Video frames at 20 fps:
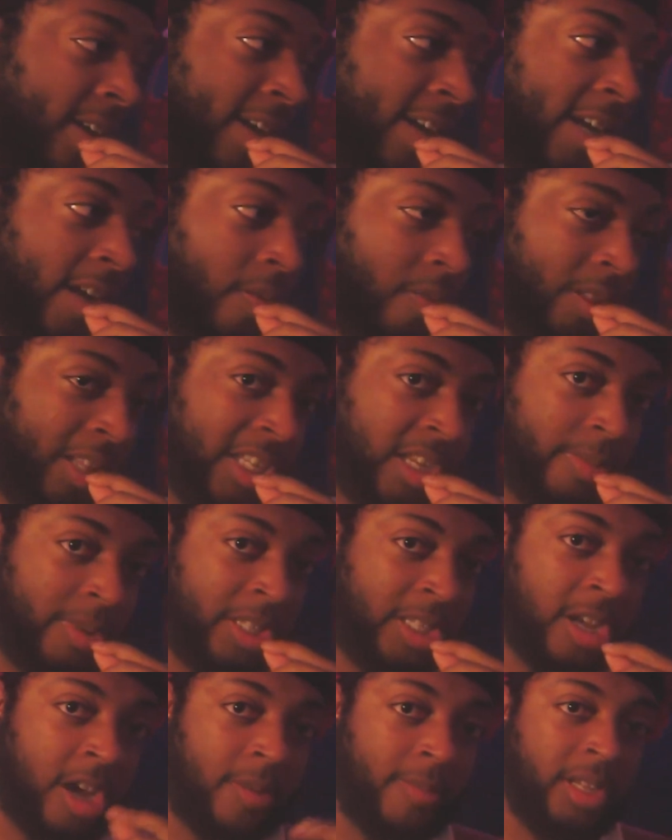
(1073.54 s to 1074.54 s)
I didn't realize I've been
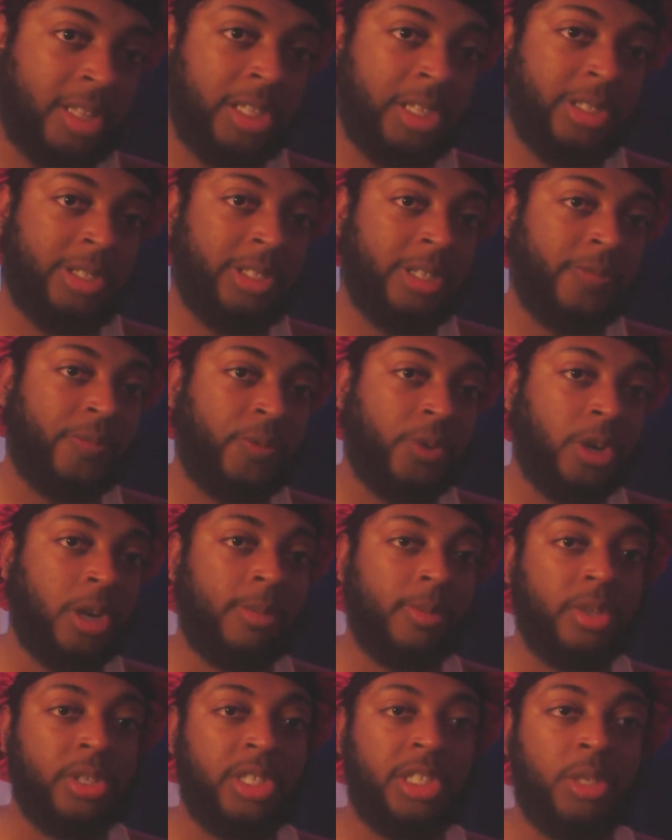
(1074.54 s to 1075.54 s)
talking about this shit for
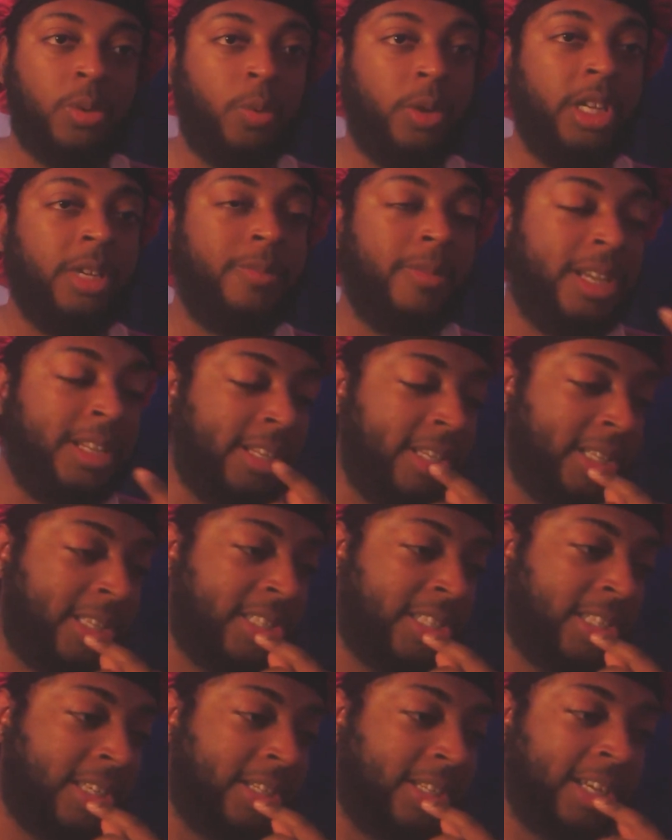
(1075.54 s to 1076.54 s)
almost 20
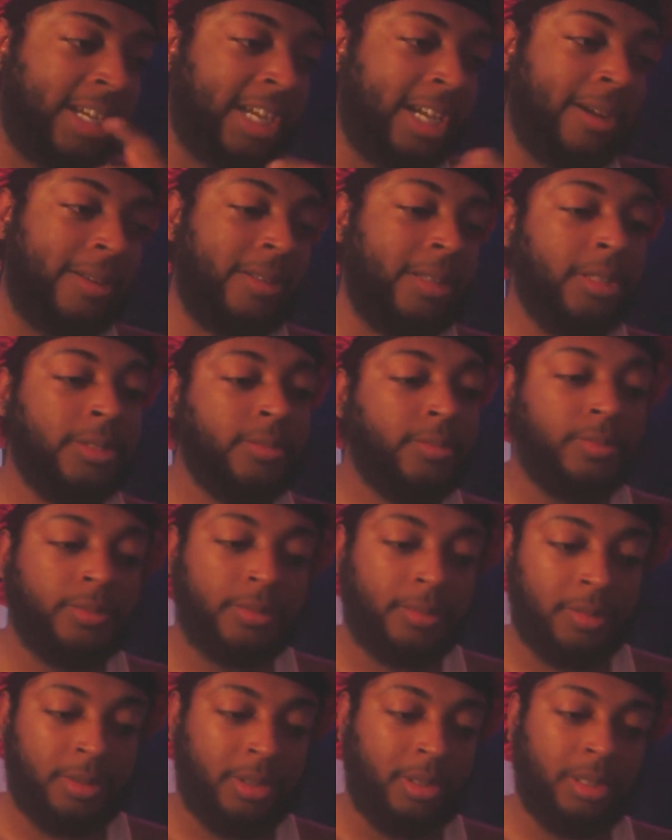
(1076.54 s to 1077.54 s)
minutes. And, like, I
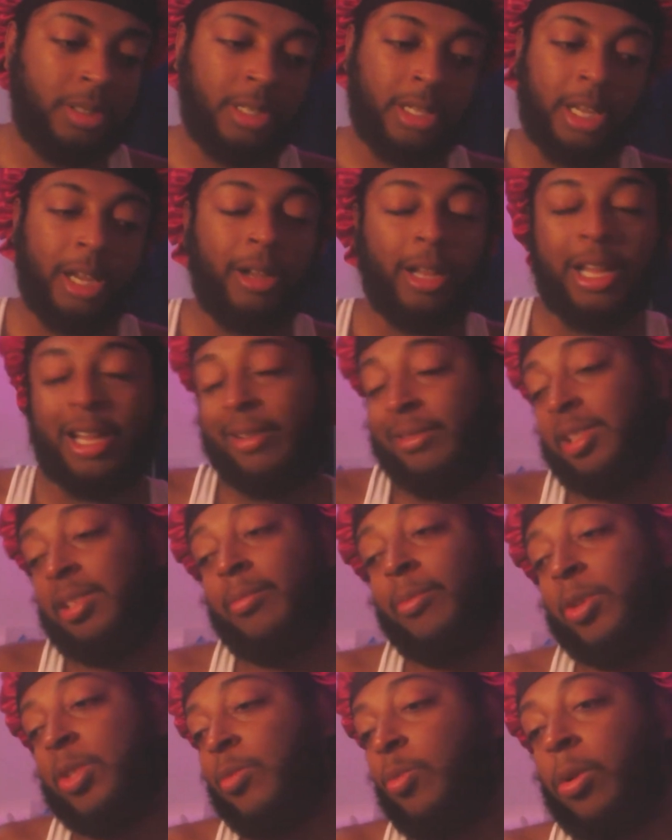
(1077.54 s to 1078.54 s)
have
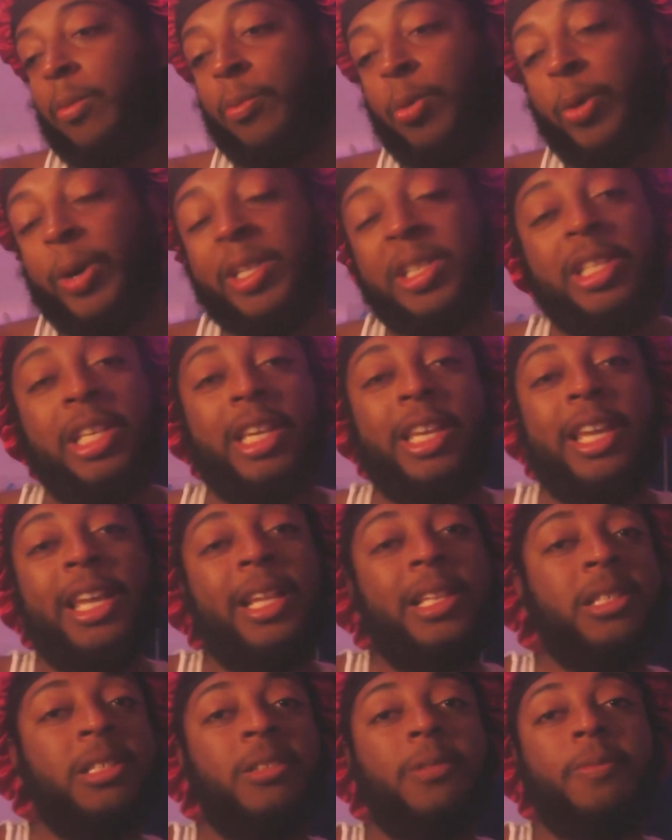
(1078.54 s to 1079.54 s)
so much more points to
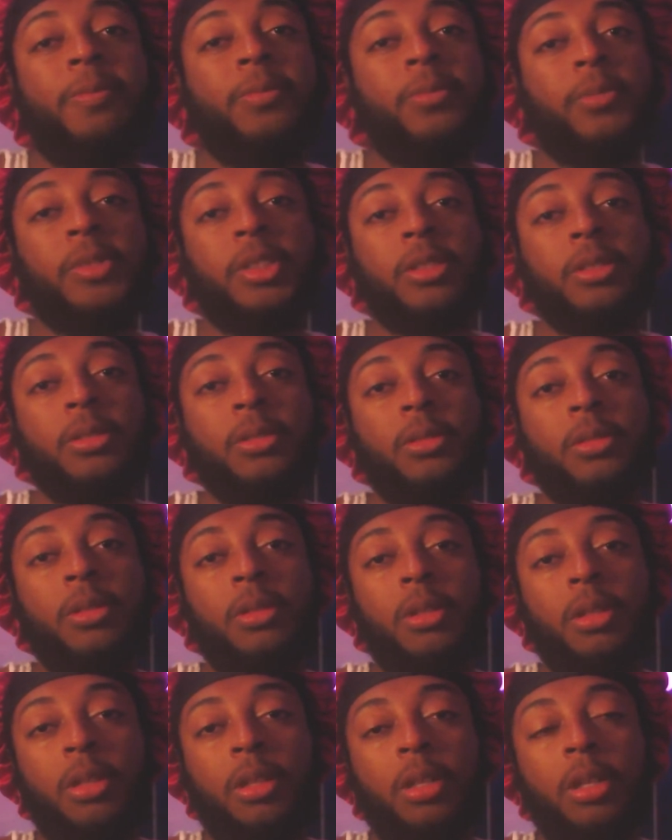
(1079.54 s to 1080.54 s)
hit.
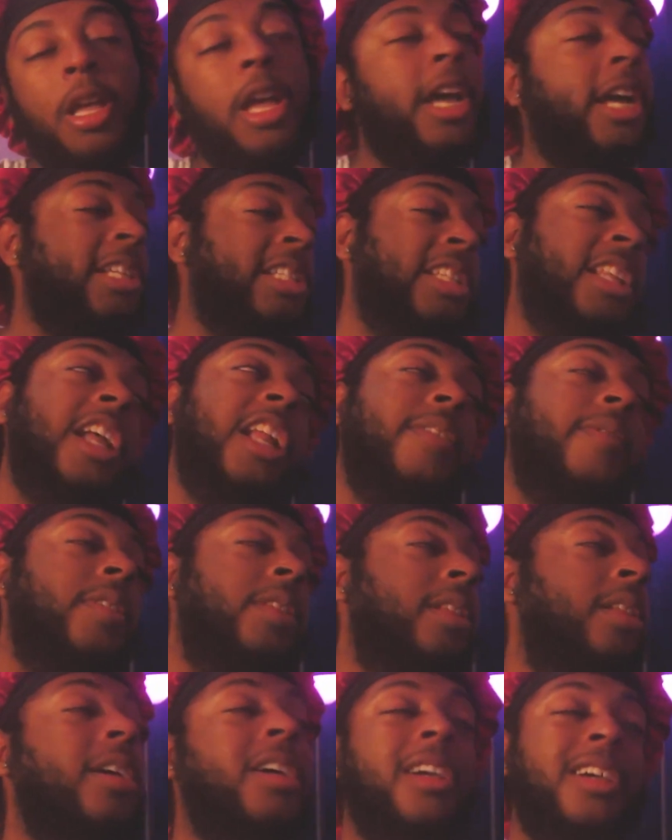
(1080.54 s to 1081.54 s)
That's not
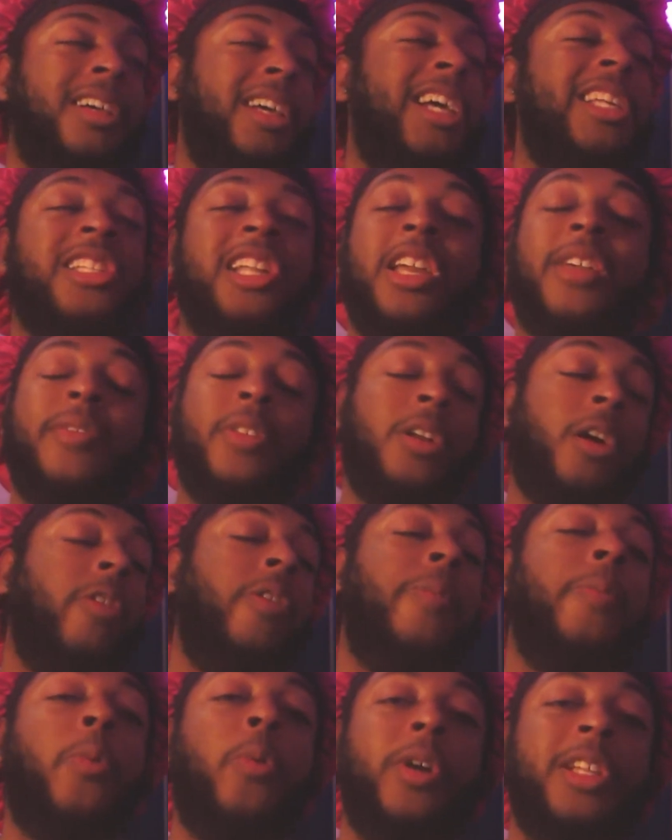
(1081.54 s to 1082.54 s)
even all
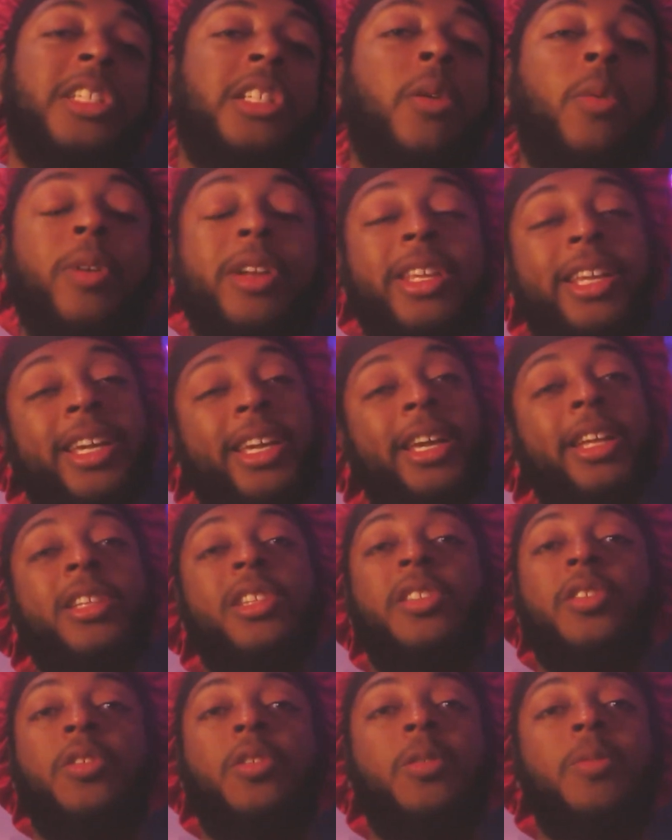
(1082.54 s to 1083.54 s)
the points I wanted to get to,